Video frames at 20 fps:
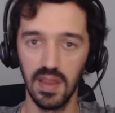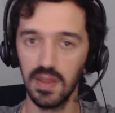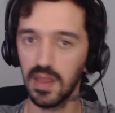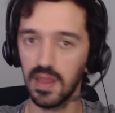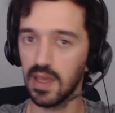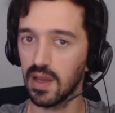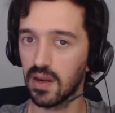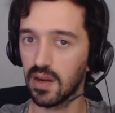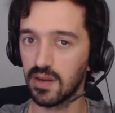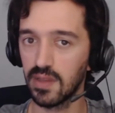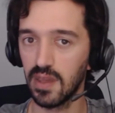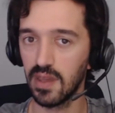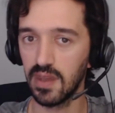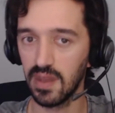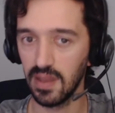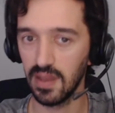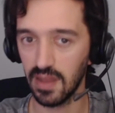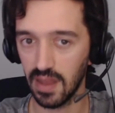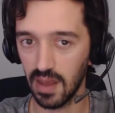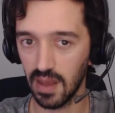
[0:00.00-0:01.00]
that they are
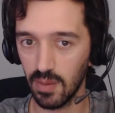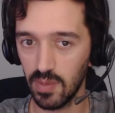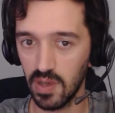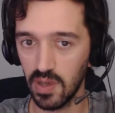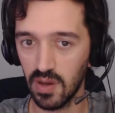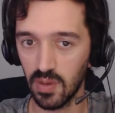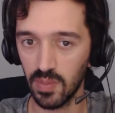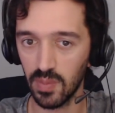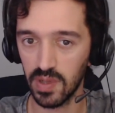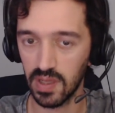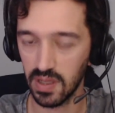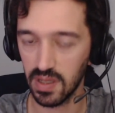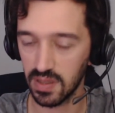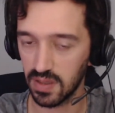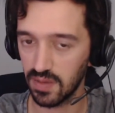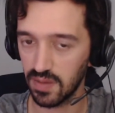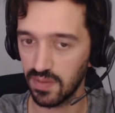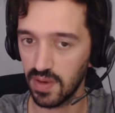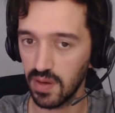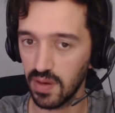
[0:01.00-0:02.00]
taking the AMD
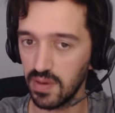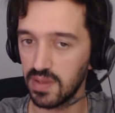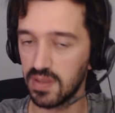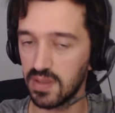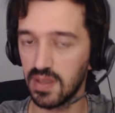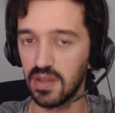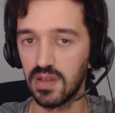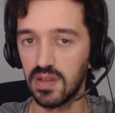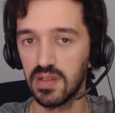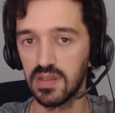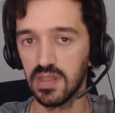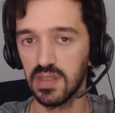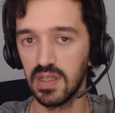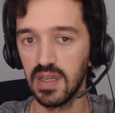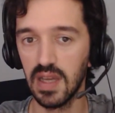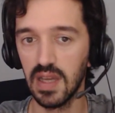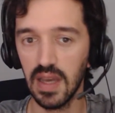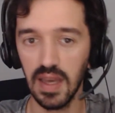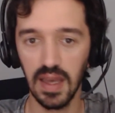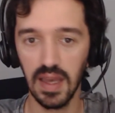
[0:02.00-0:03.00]
competition very
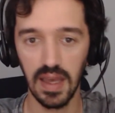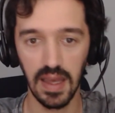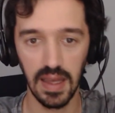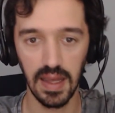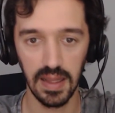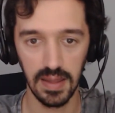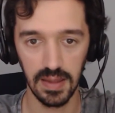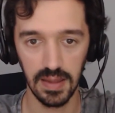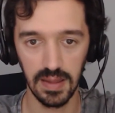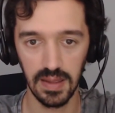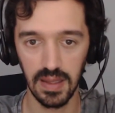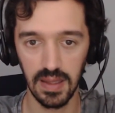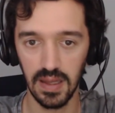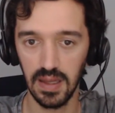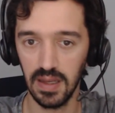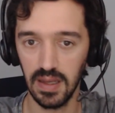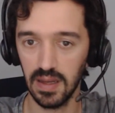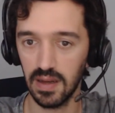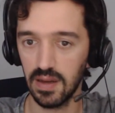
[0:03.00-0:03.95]
seriously, and they